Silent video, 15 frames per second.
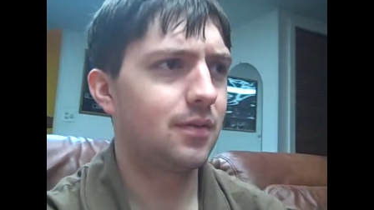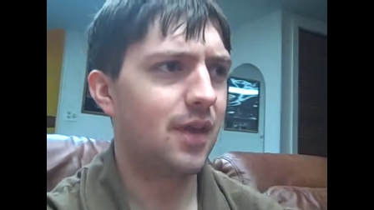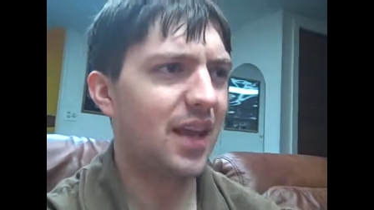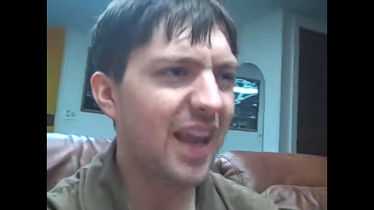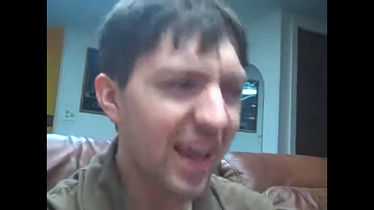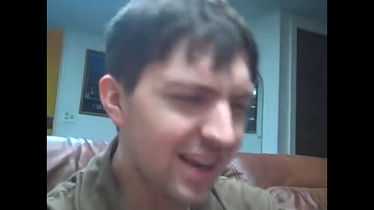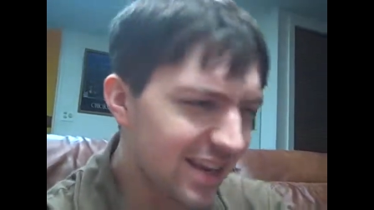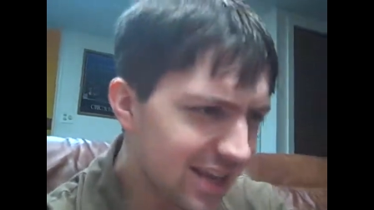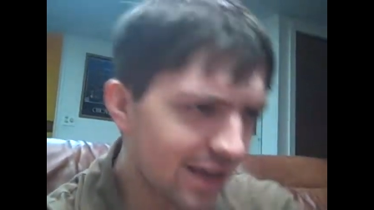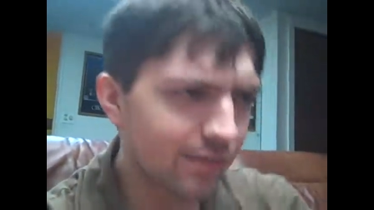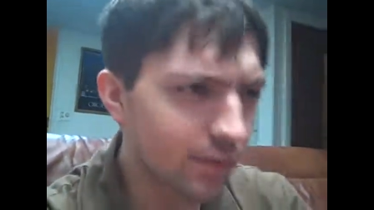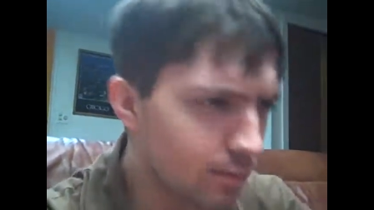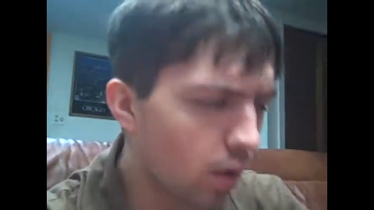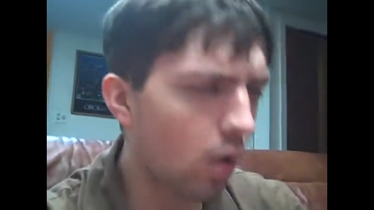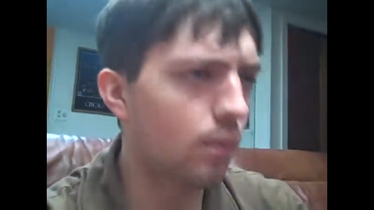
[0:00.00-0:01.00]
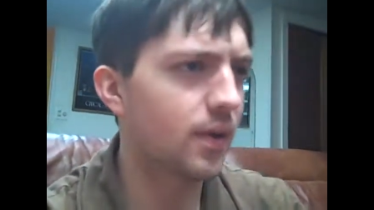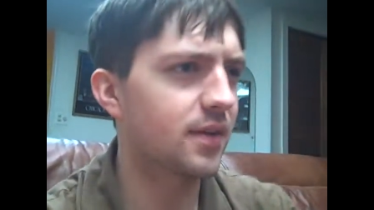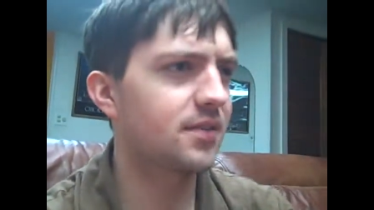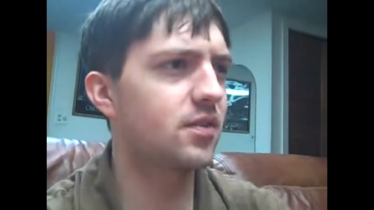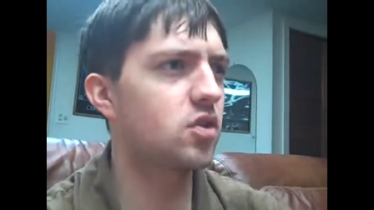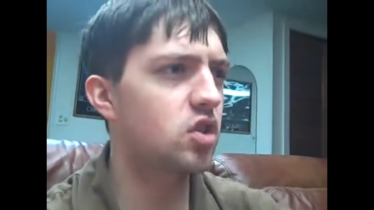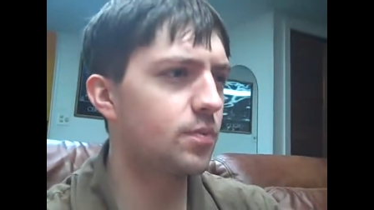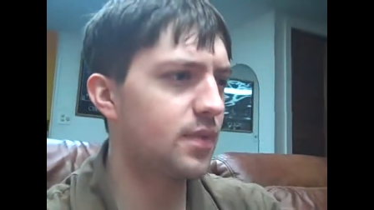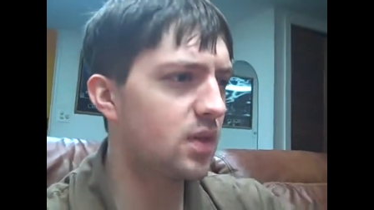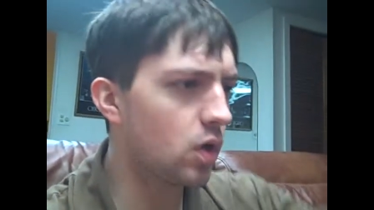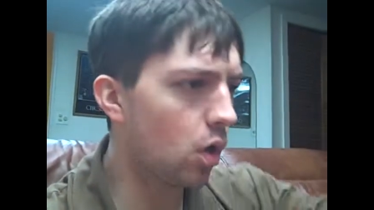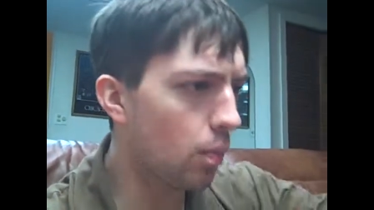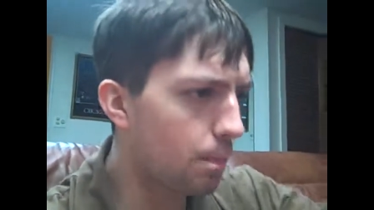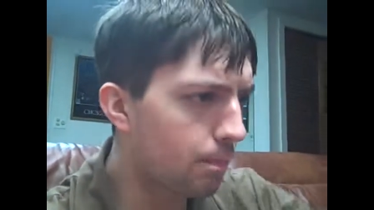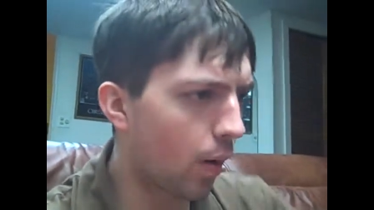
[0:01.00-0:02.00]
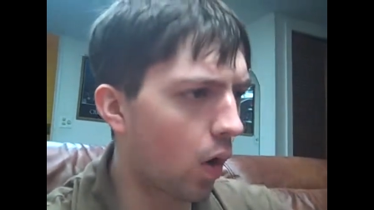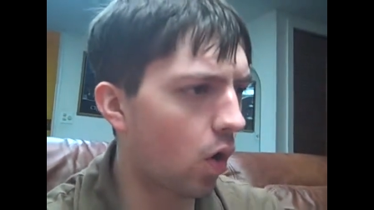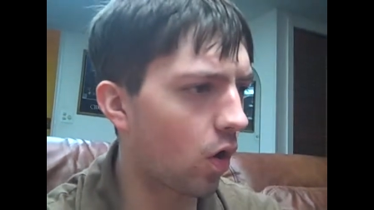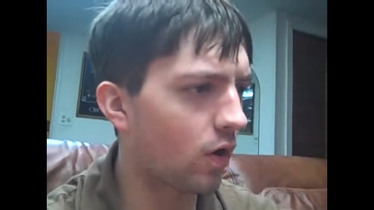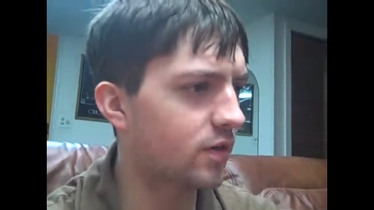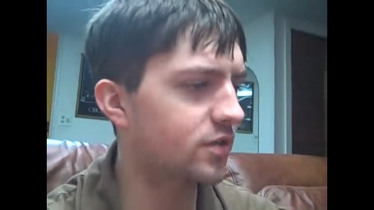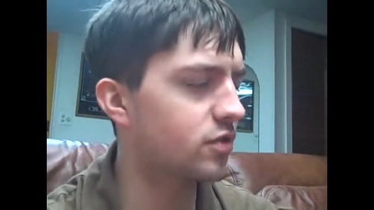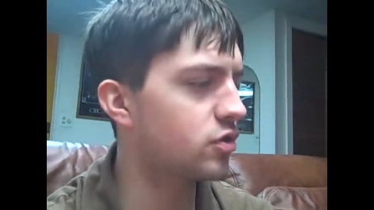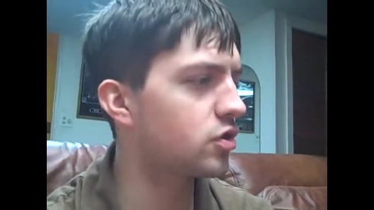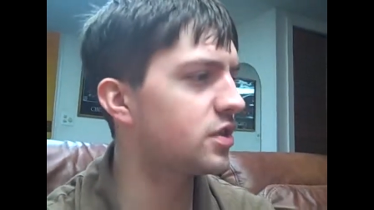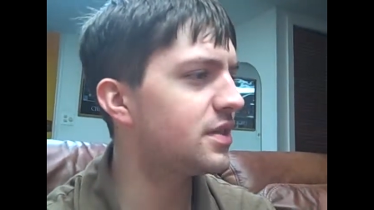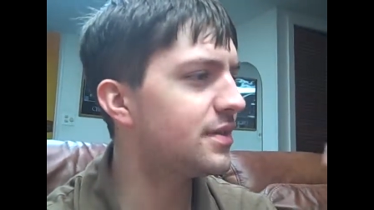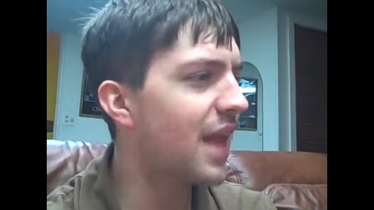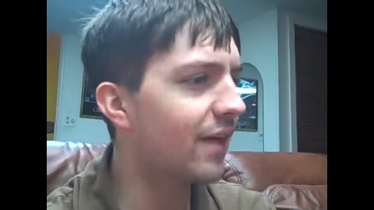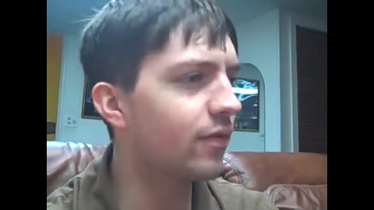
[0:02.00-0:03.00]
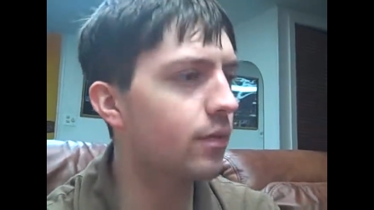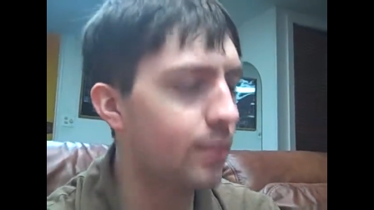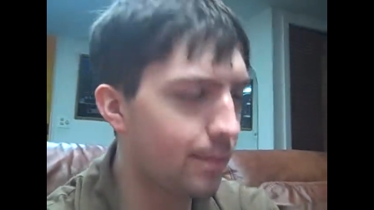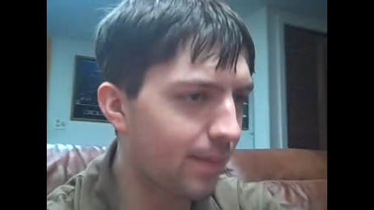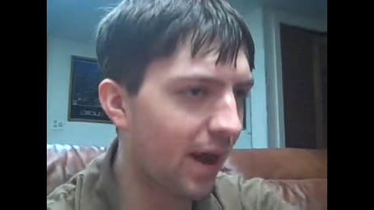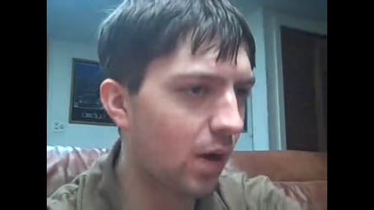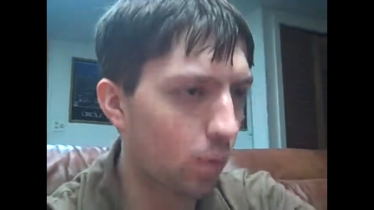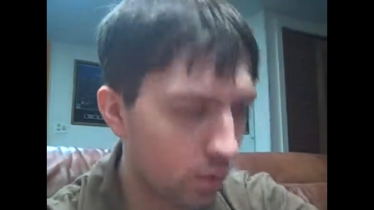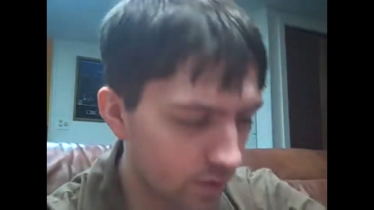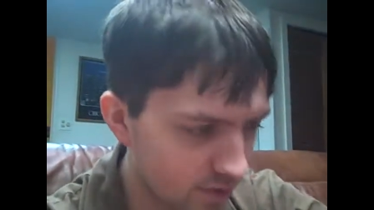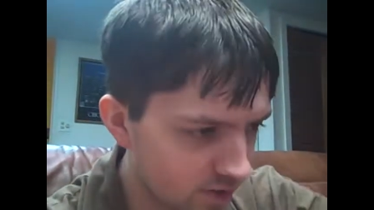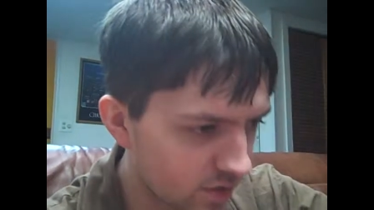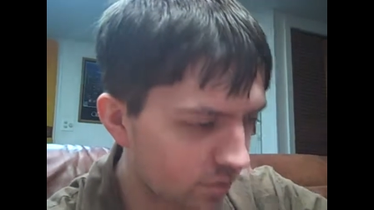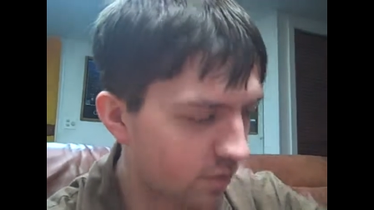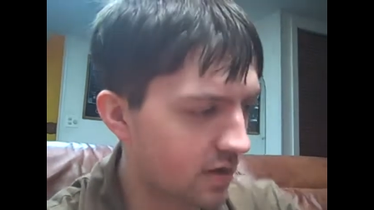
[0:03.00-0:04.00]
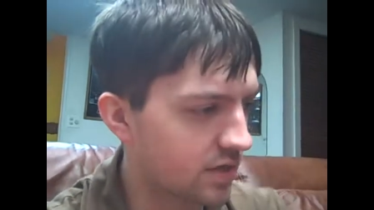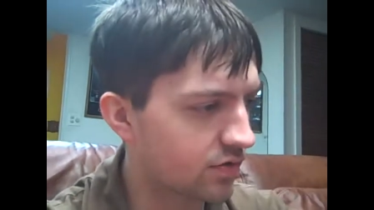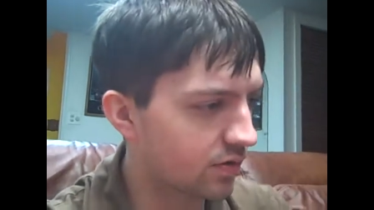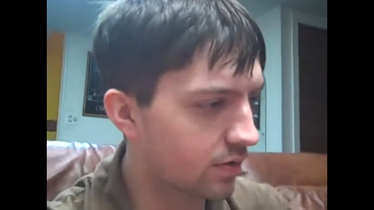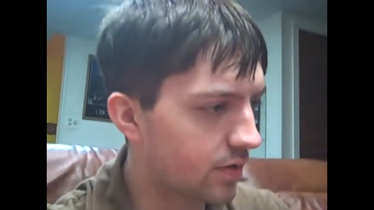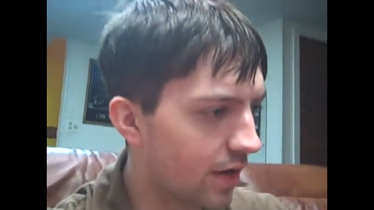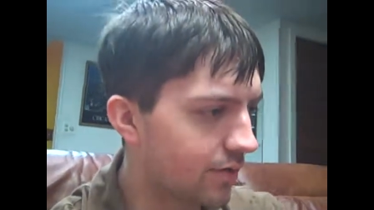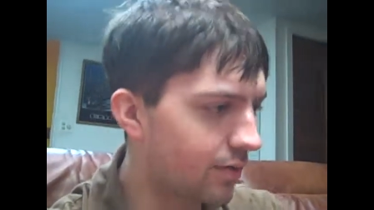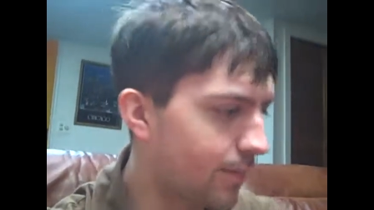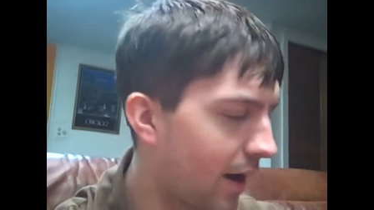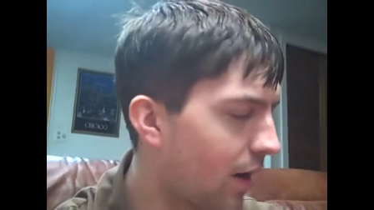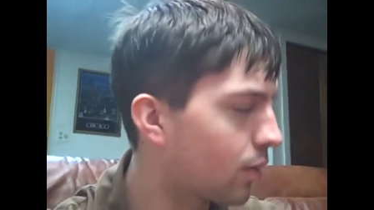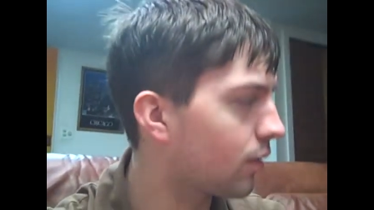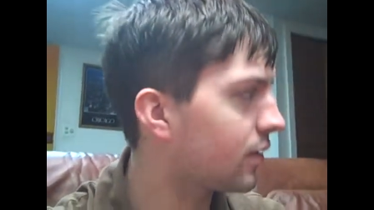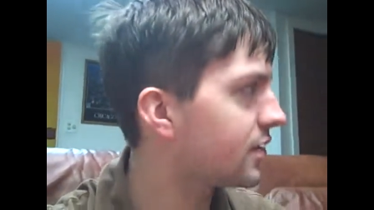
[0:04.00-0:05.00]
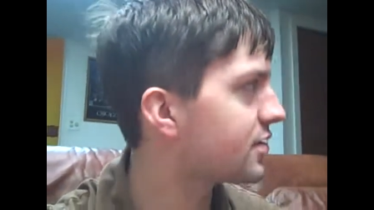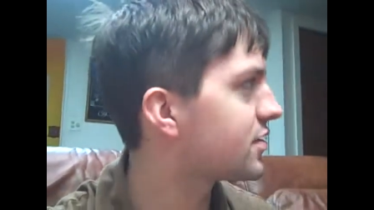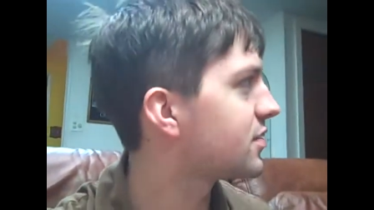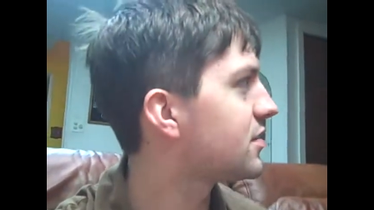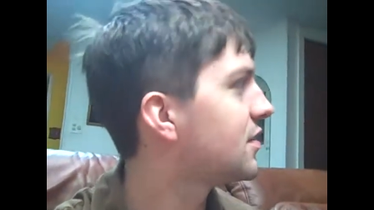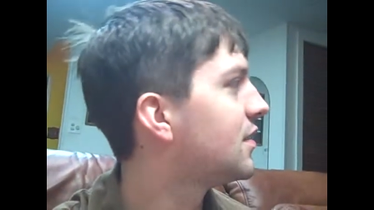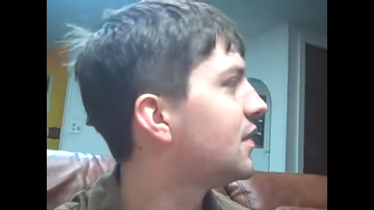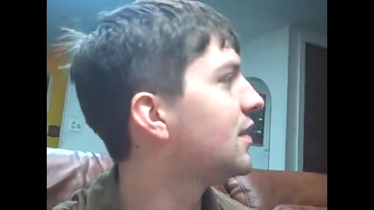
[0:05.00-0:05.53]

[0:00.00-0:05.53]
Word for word: At any given moment, there should be no pause. There should never be powerless. There's a phrase for you never powerless.